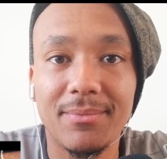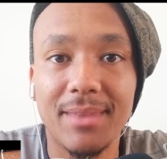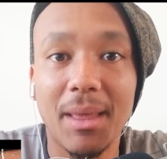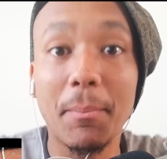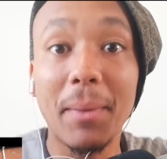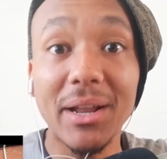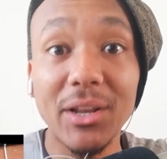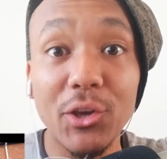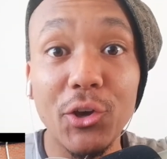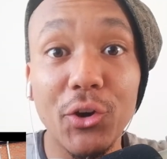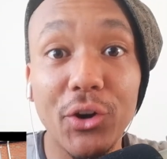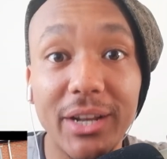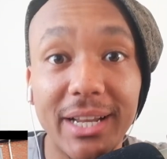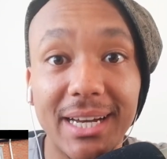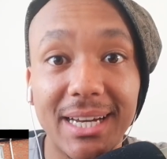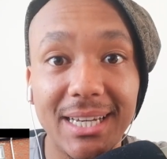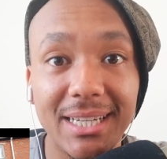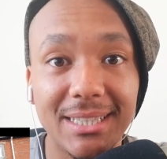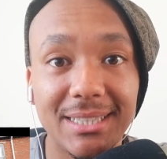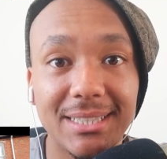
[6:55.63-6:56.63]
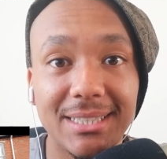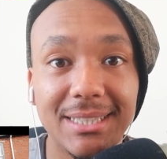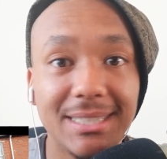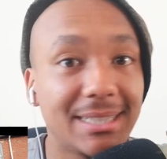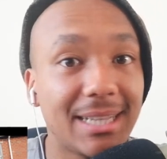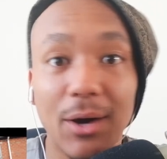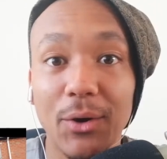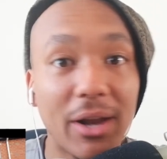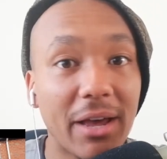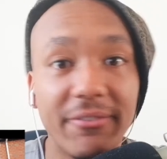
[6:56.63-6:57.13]
That man cured AIDS.
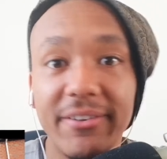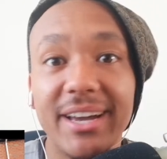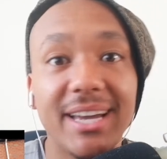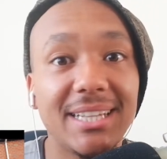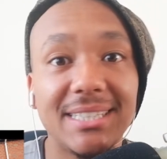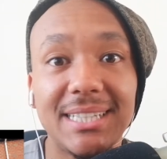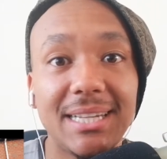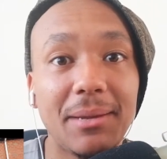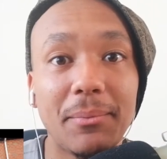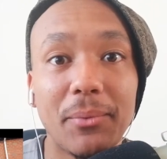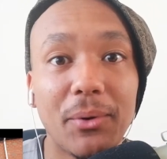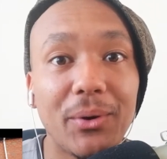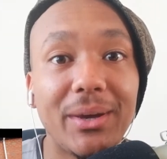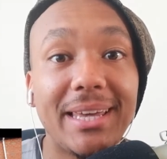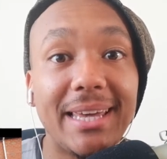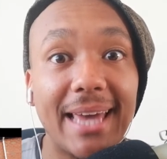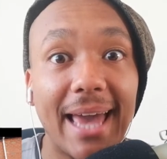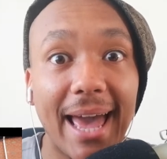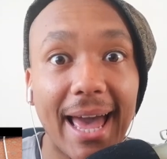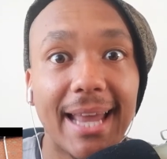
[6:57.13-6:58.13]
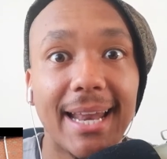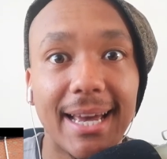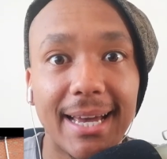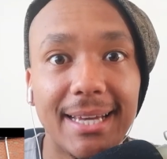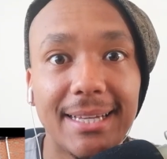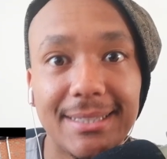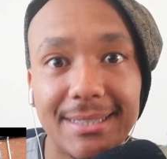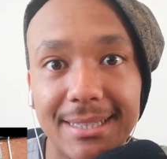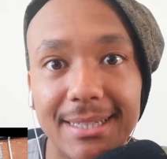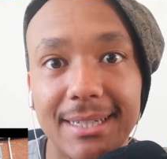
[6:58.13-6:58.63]
He don't have AIDS anymore. He had
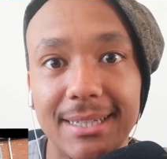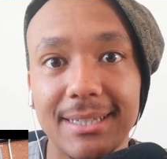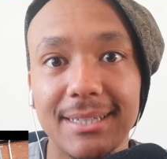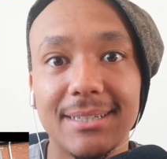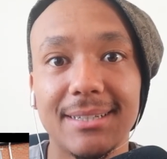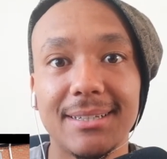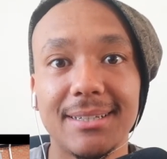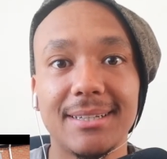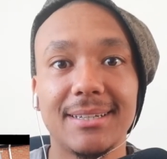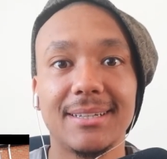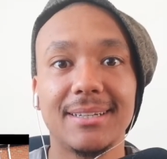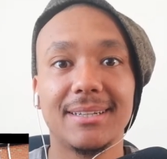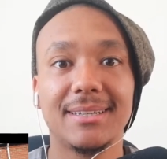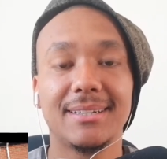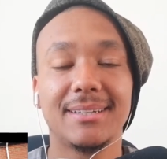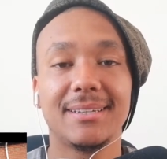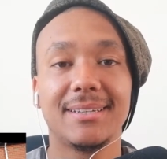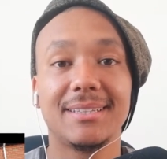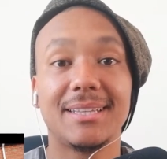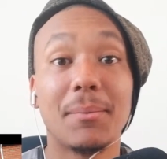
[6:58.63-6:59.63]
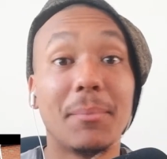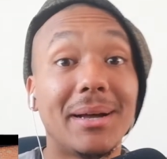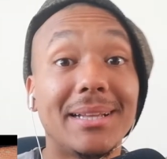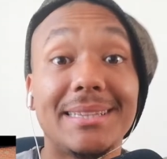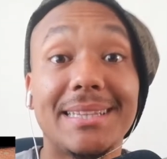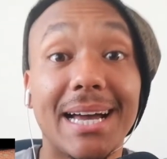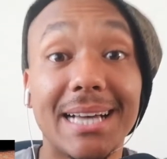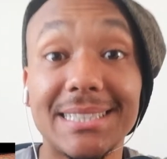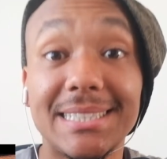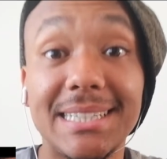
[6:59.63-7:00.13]
AIDS, nigga. The
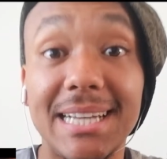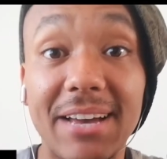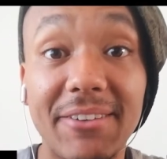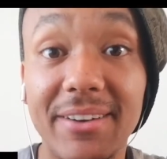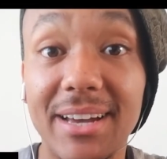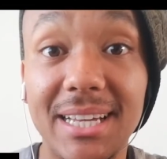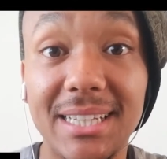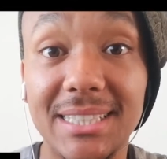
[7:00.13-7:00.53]
man doesn't have